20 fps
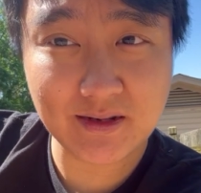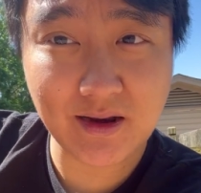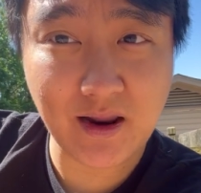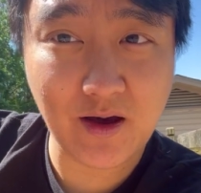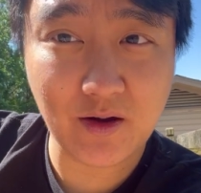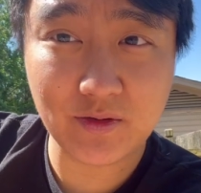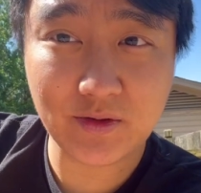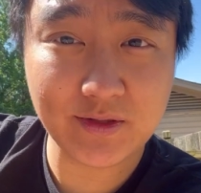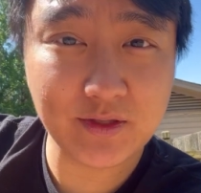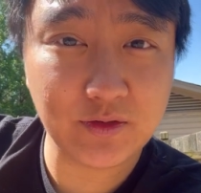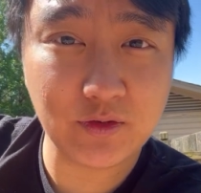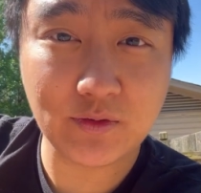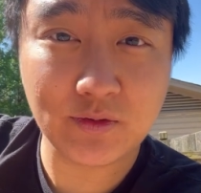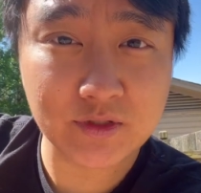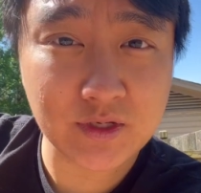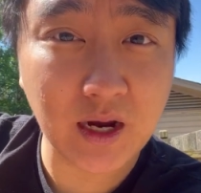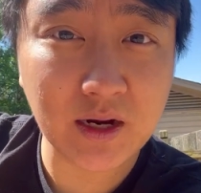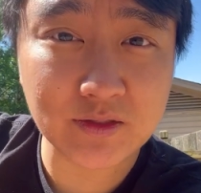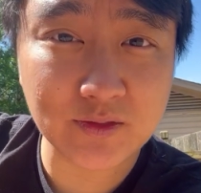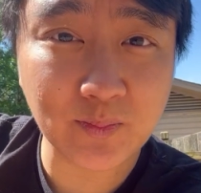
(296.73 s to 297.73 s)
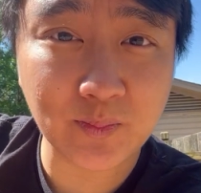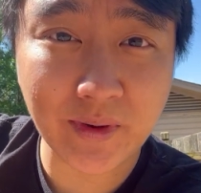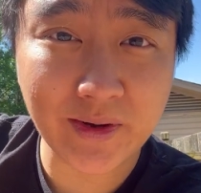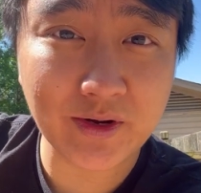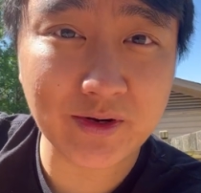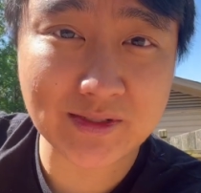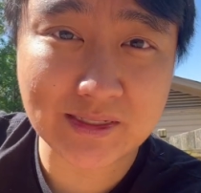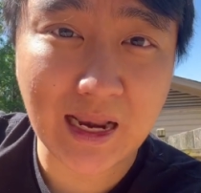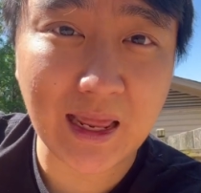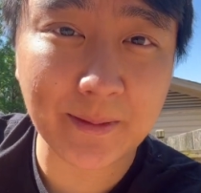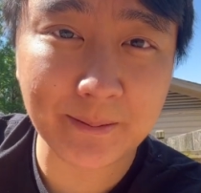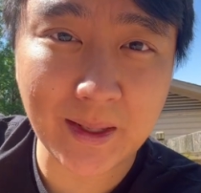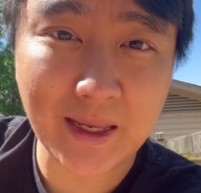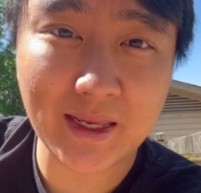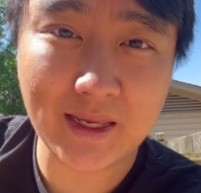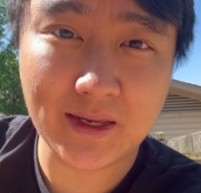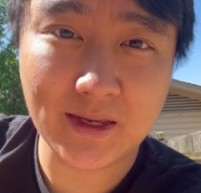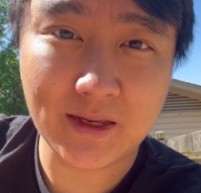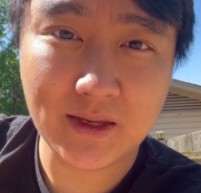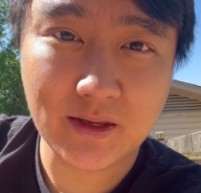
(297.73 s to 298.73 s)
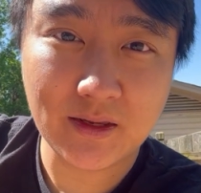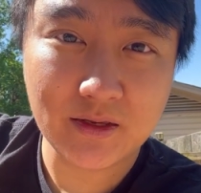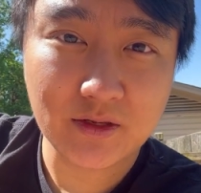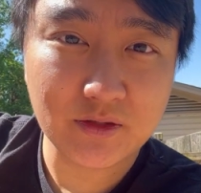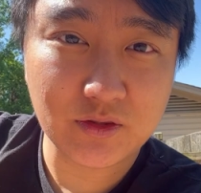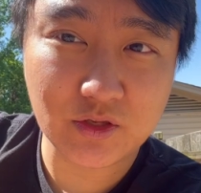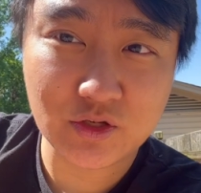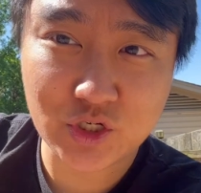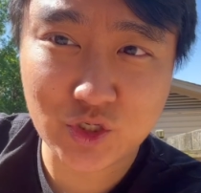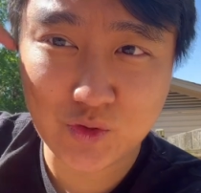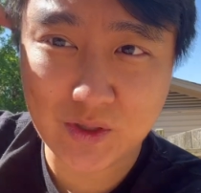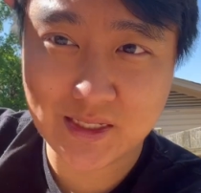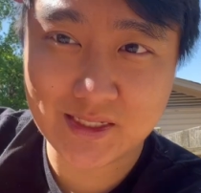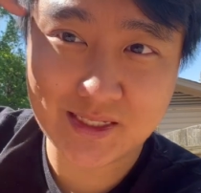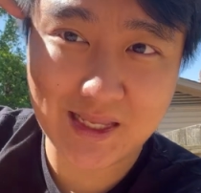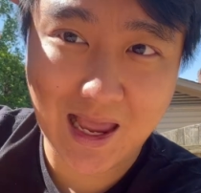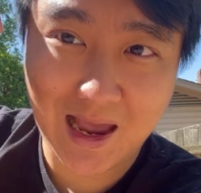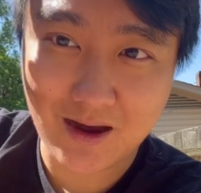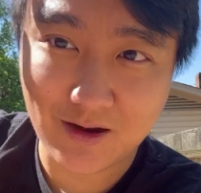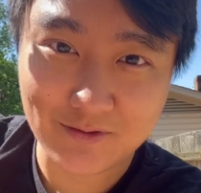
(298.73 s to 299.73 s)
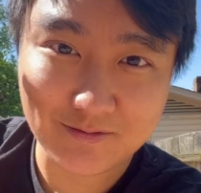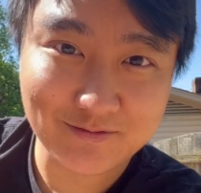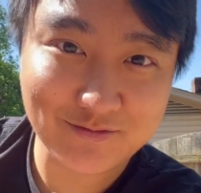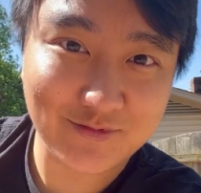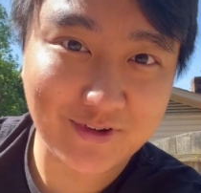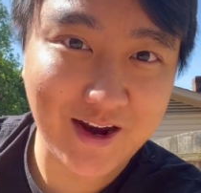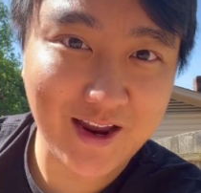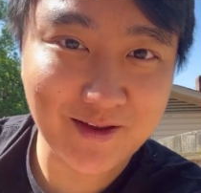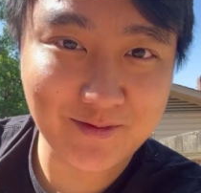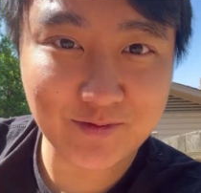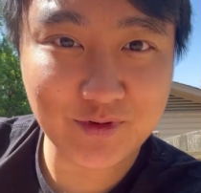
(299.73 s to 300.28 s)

No, you talk to breeders like me, the street style, right?